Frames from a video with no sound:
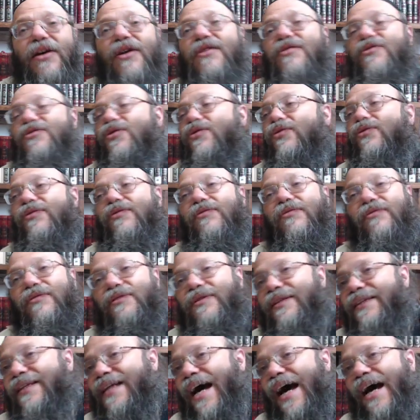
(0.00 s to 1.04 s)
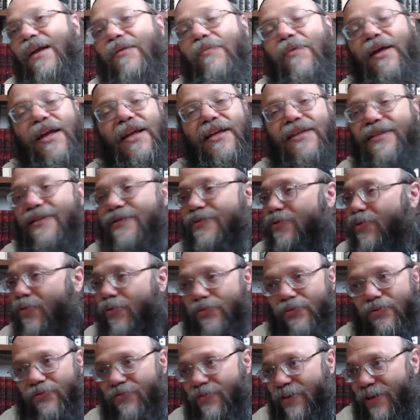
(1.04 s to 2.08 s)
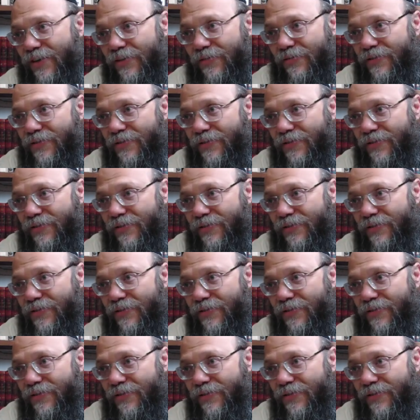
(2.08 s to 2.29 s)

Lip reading: so 9 minutes is also fine.